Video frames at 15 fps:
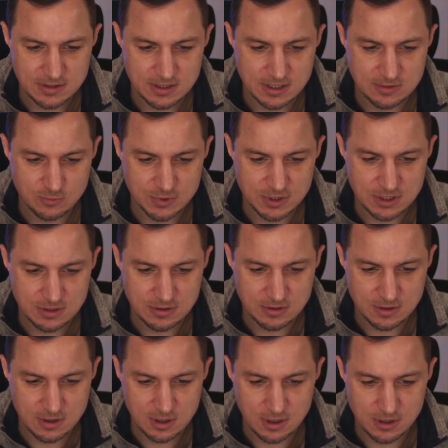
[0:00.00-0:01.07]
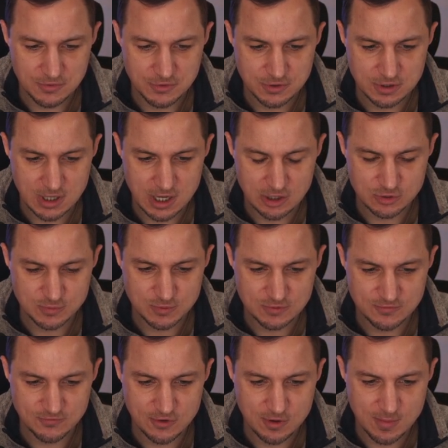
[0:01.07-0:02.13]
that we got the
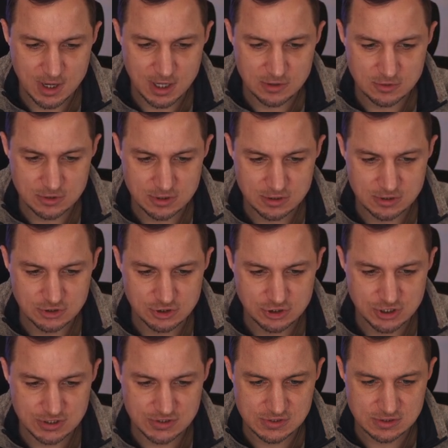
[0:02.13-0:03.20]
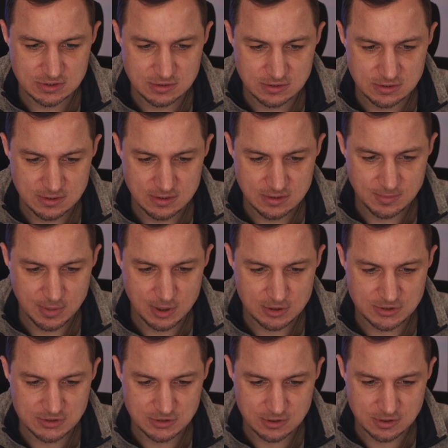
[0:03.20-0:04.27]
output from our JSON
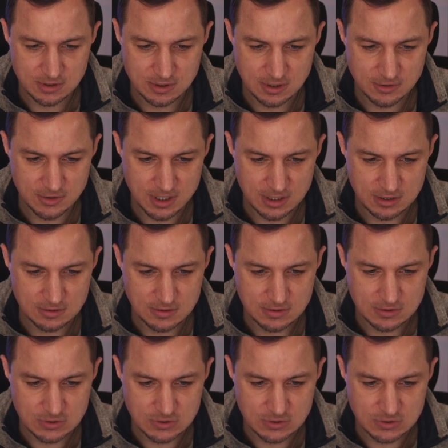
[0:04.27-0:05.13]
parser, okay?